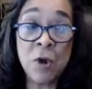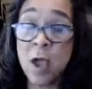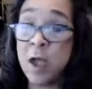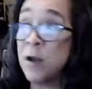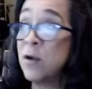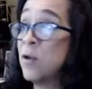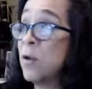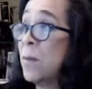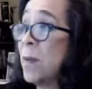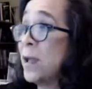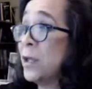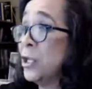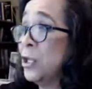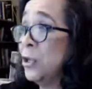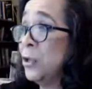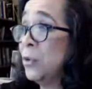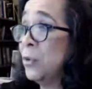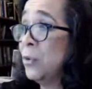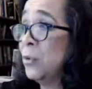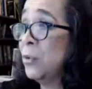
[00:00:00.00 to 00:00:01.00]
I don't know about
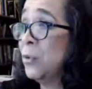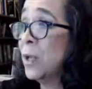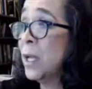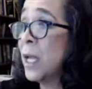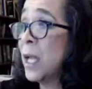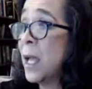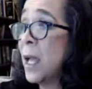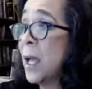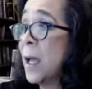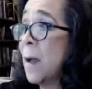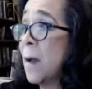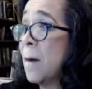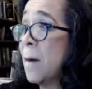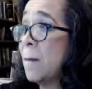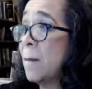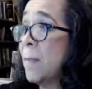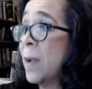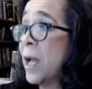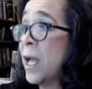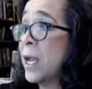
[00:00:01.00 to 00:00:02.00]
you,
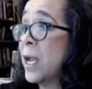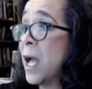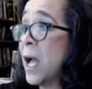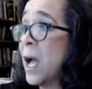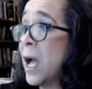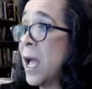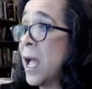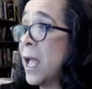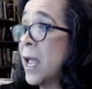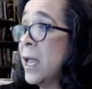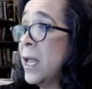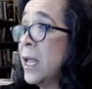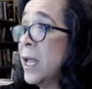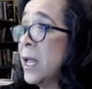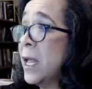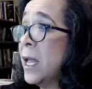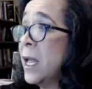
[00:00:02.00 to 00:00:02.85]
but good